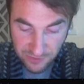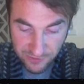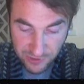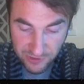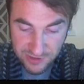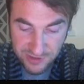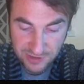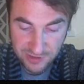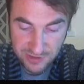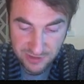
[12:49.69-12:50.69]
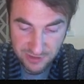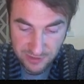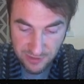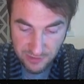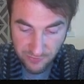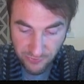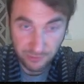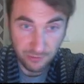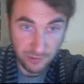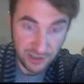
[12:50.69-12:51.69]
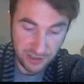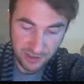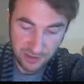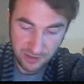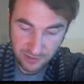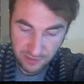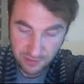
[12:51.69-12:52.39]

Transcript: foxes when